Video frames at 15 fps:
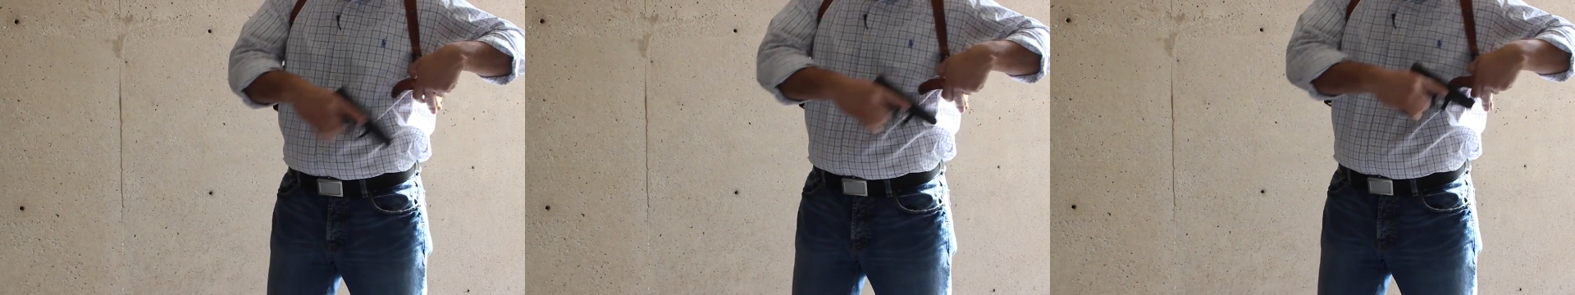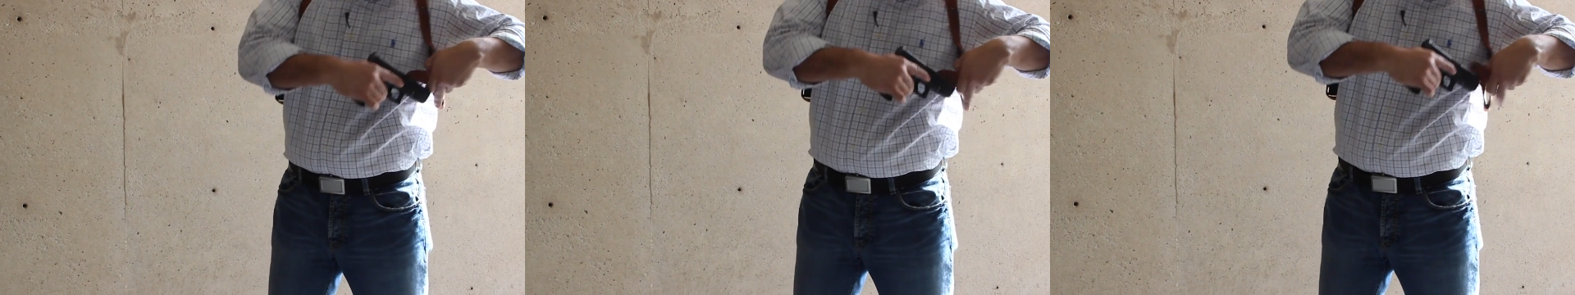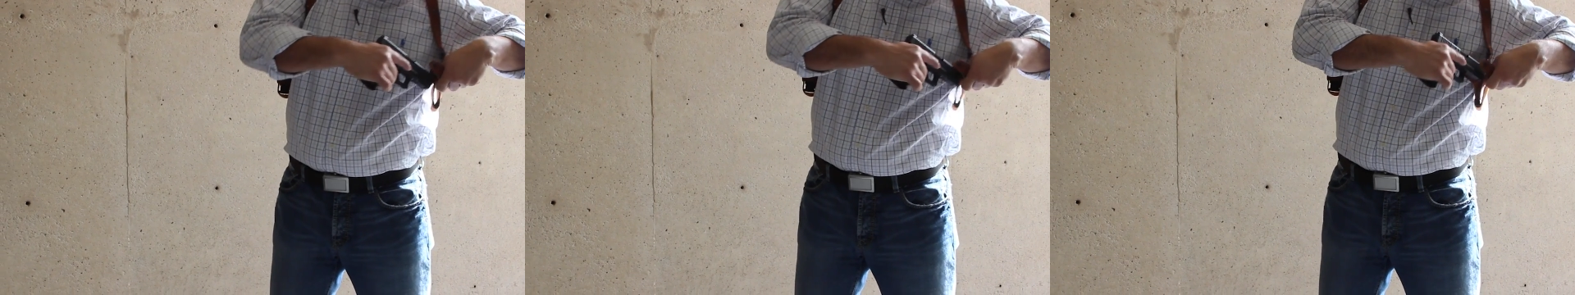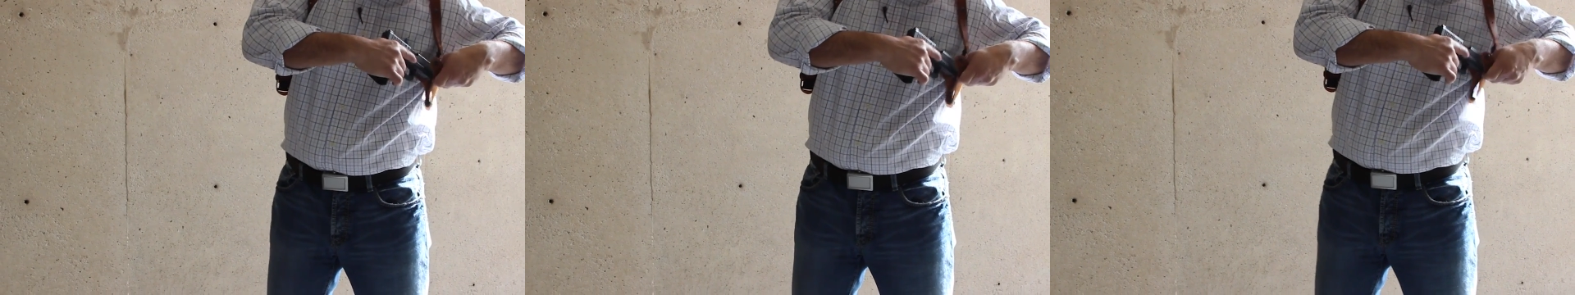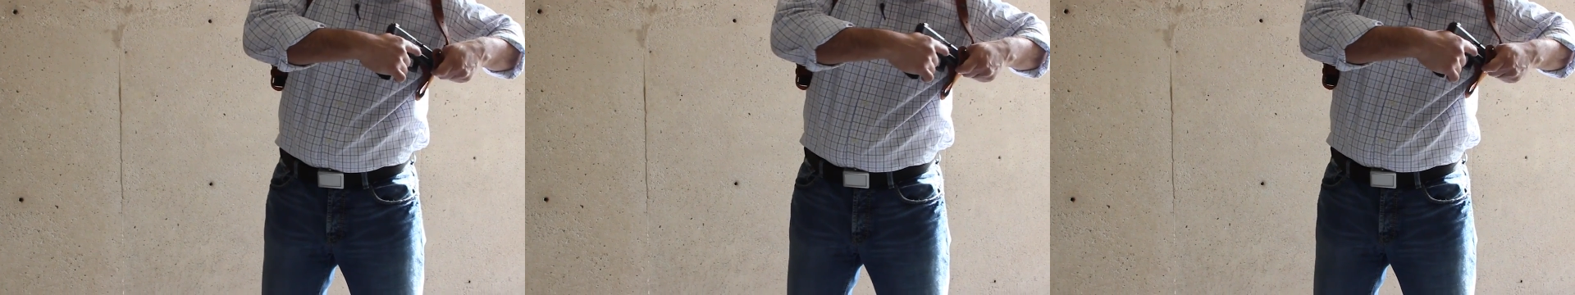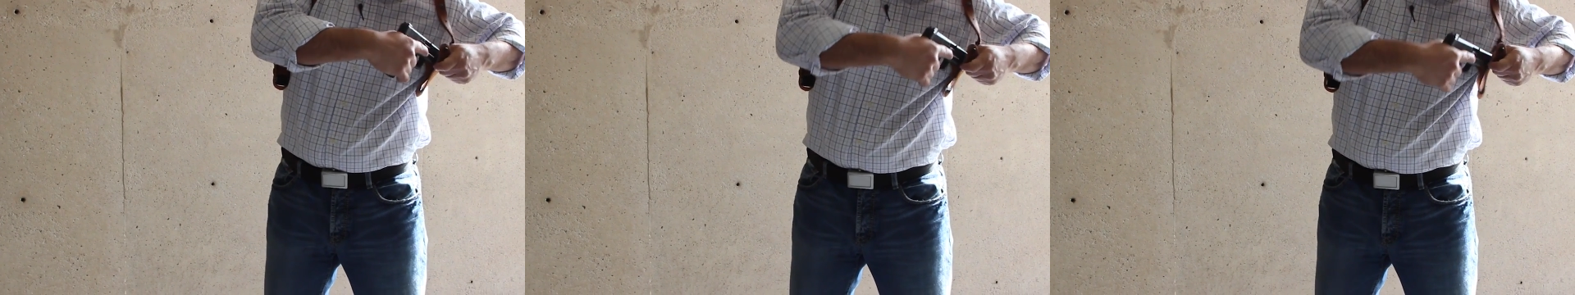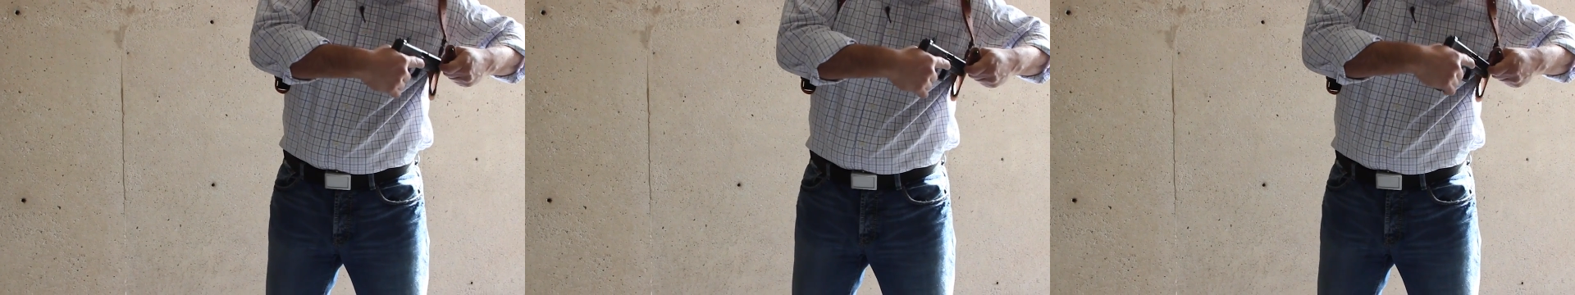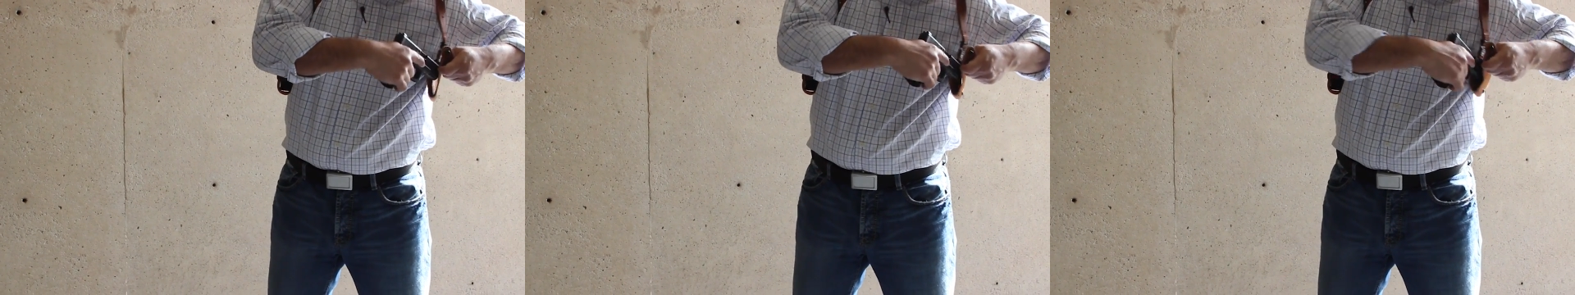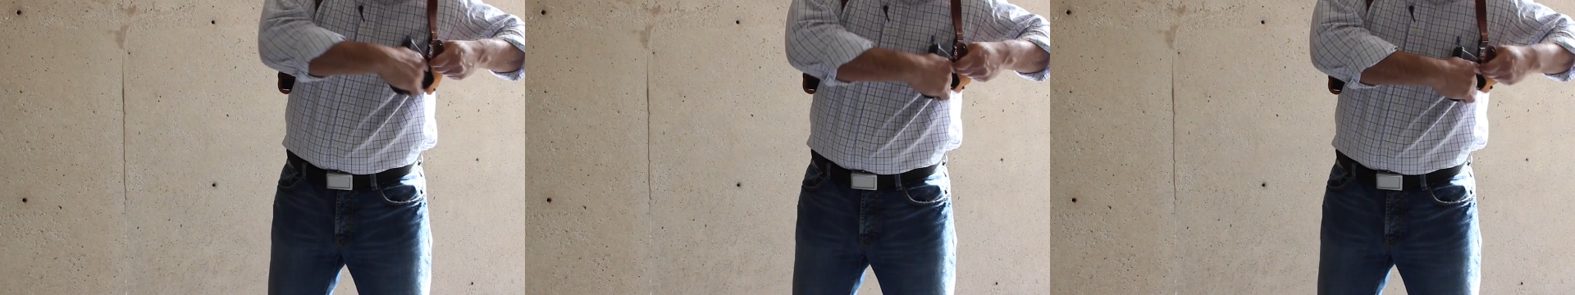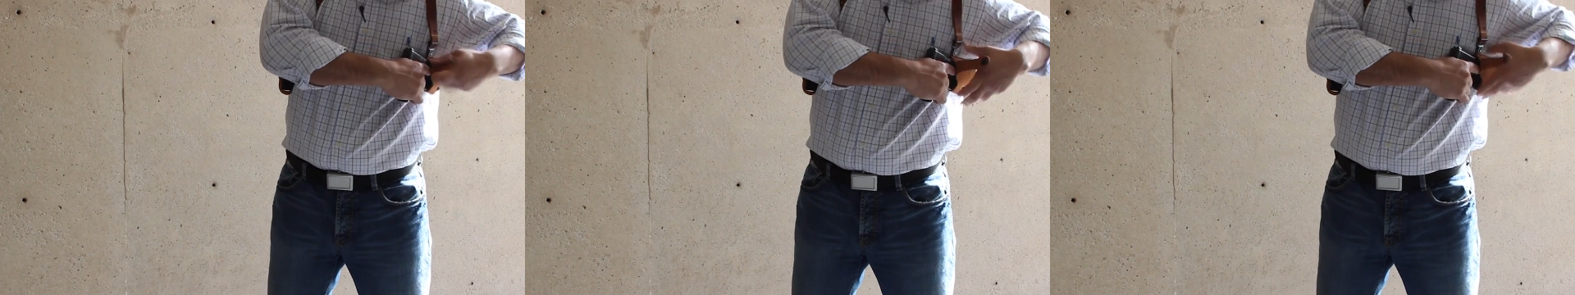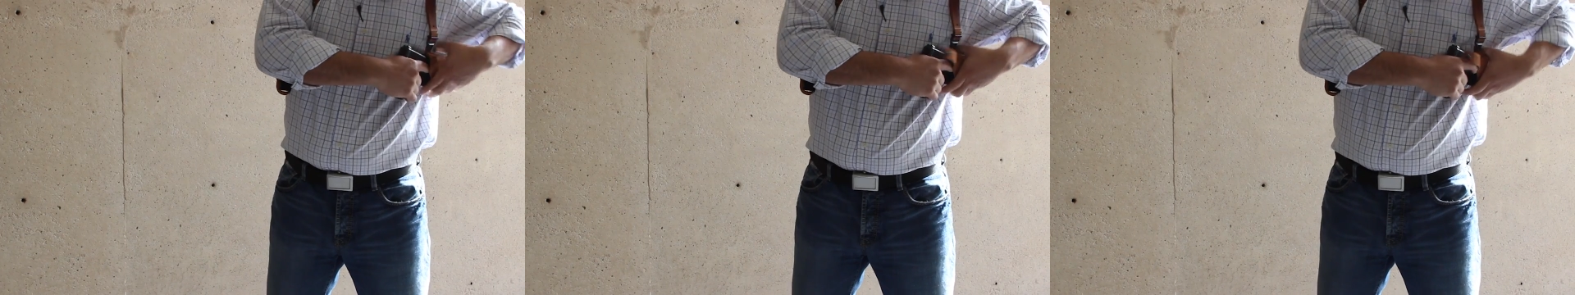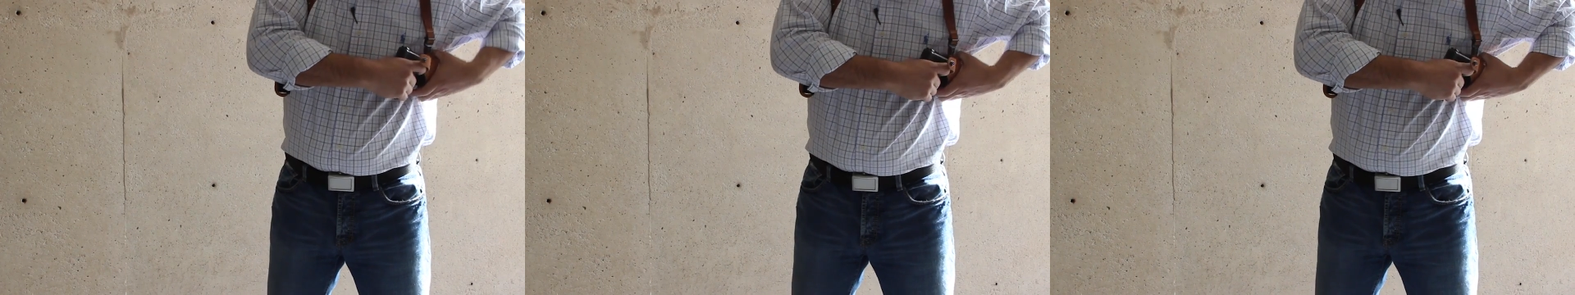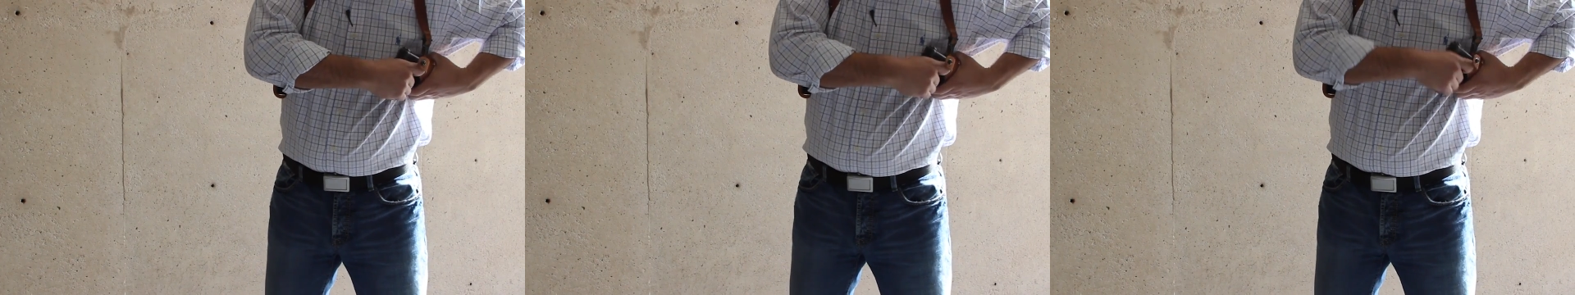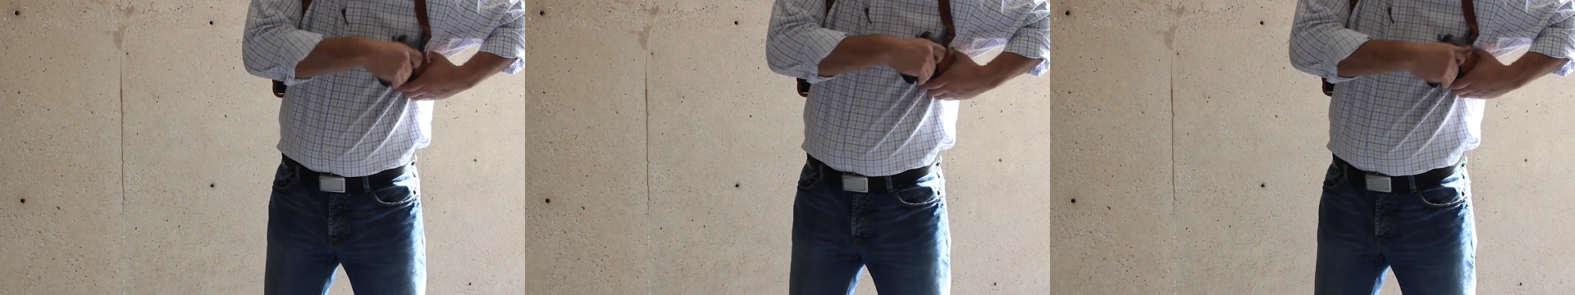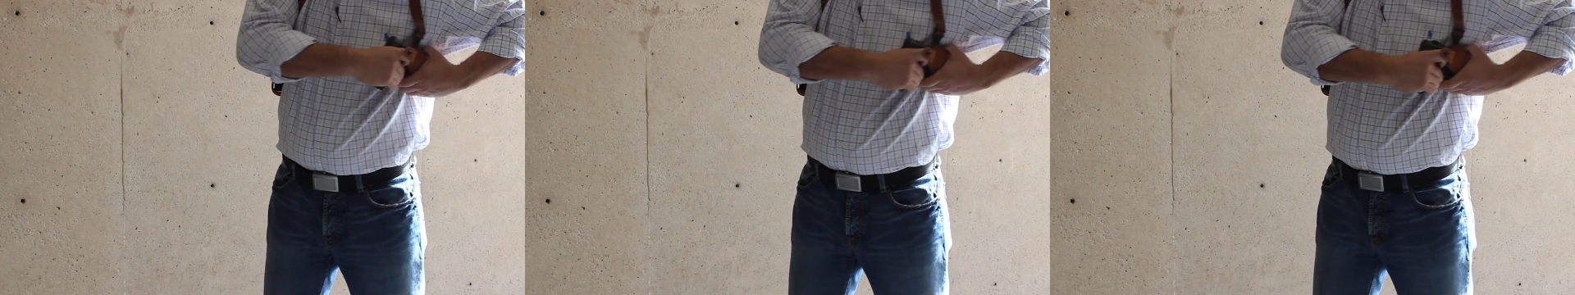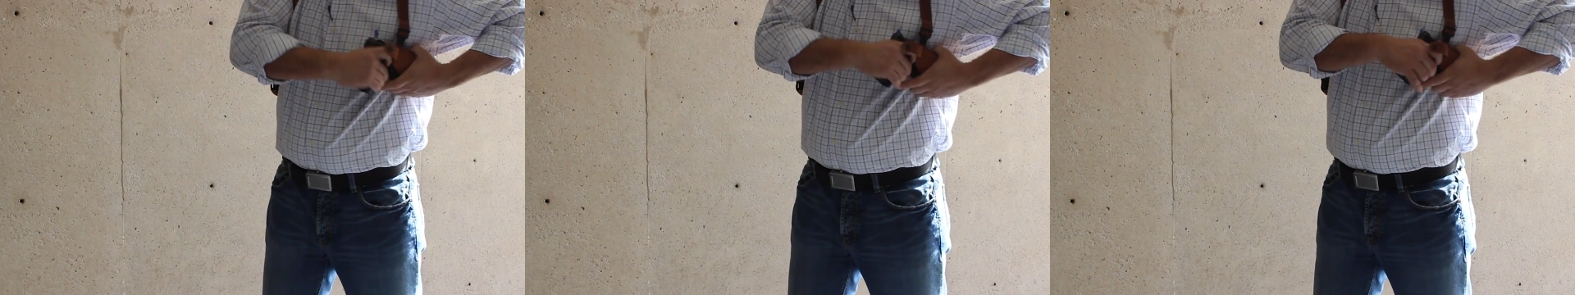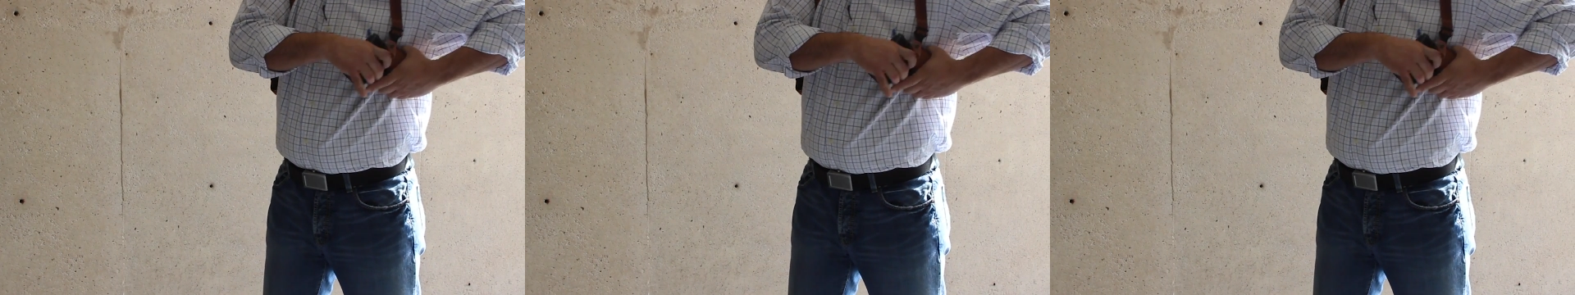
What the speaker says: [unreadable: no face in view]